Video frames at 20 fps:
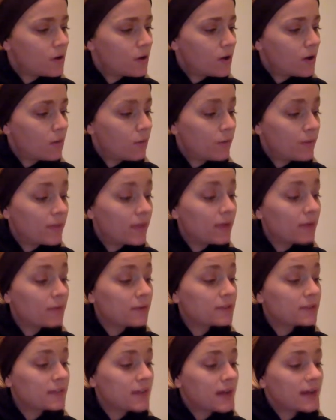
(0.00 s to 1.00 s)
When they were
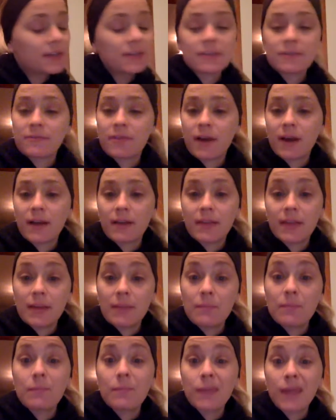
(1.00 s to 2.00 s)
satisfied, they
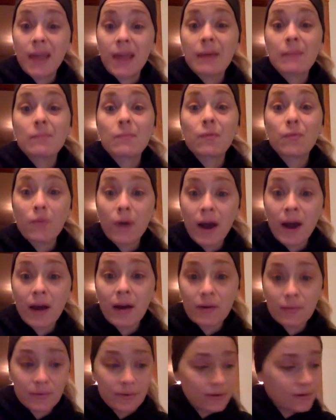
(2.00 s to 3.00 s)
became
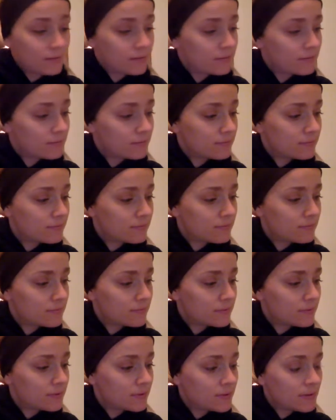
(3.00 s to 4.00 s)
proud.
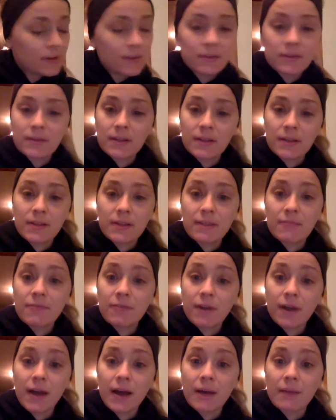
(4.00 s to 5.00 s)
Then they
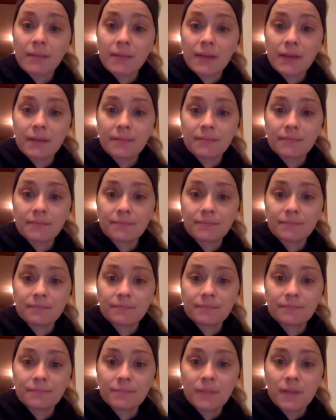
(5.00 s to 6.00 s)
forgot me."
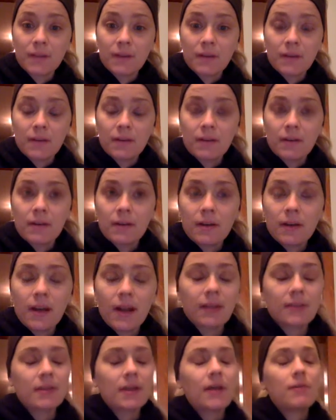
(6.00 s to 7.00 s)
And
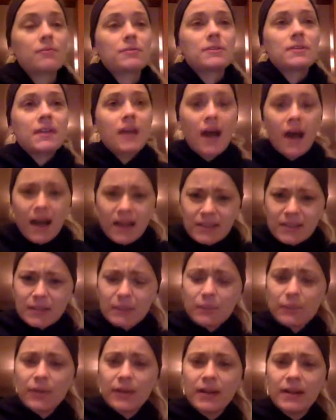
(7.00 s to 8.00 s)
as I was
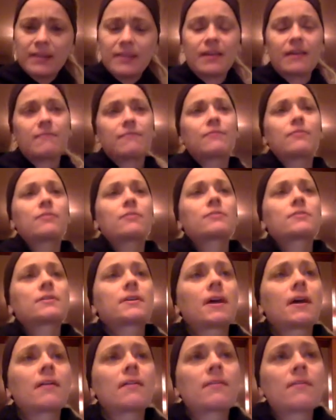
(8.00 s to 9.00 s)
contemplating that verse,
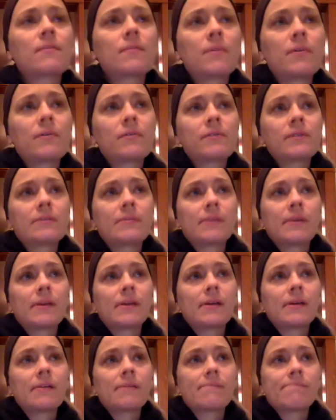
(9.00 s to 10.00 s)
God spoke to
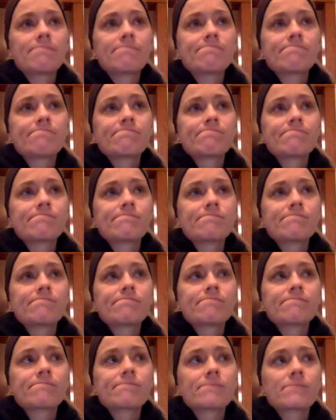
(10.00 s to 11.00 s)
me,
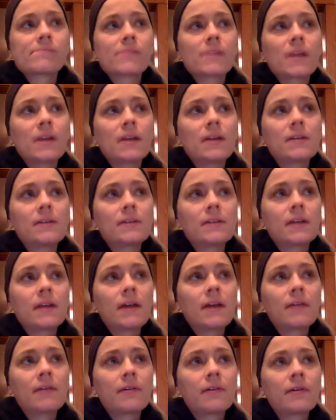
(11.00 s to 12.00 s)
and He said,
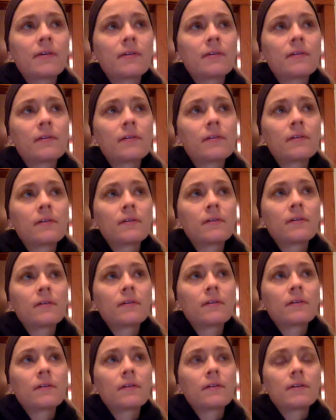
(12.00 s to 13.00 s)
"Heather,
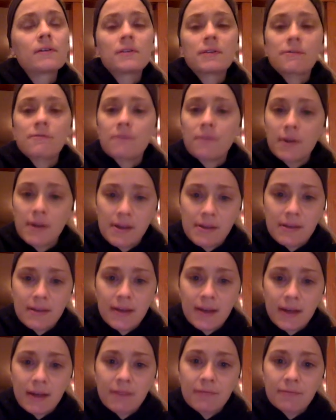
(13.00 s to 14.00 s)
suffering is a
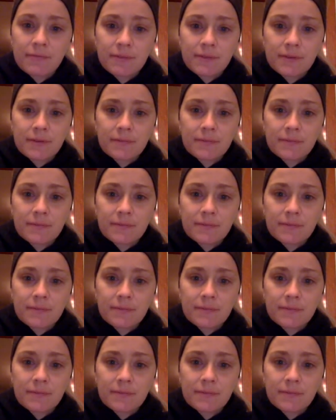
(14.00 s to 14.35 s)
gift.